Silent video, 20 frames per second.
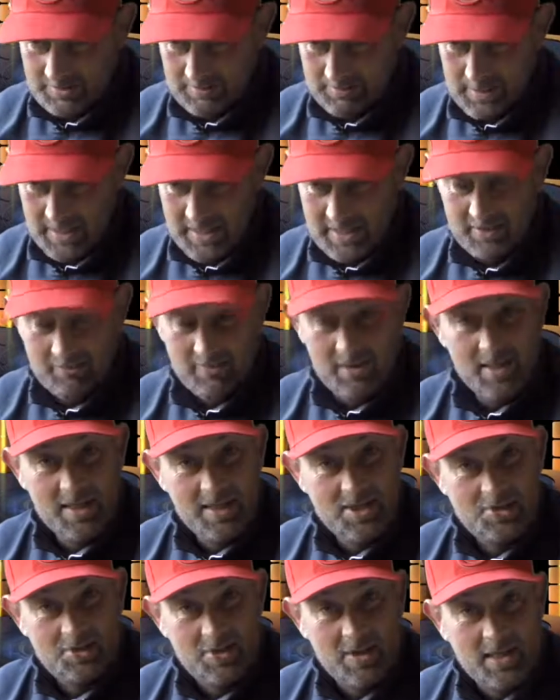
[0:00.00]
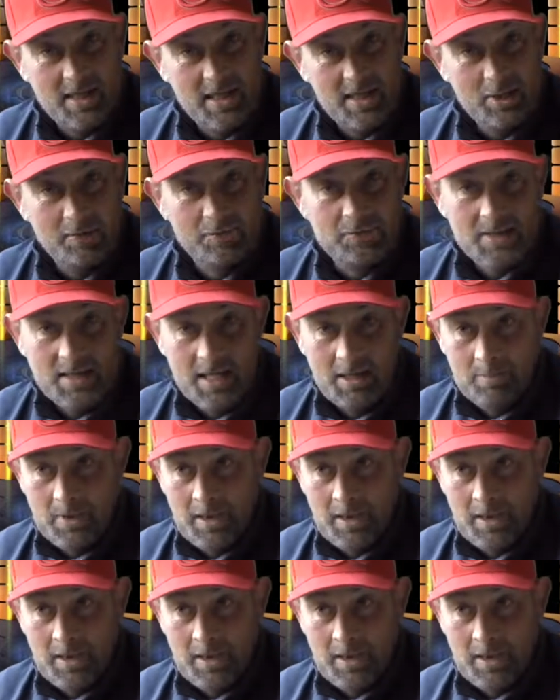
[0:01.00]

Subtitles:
Made it really tricky. I'd love to get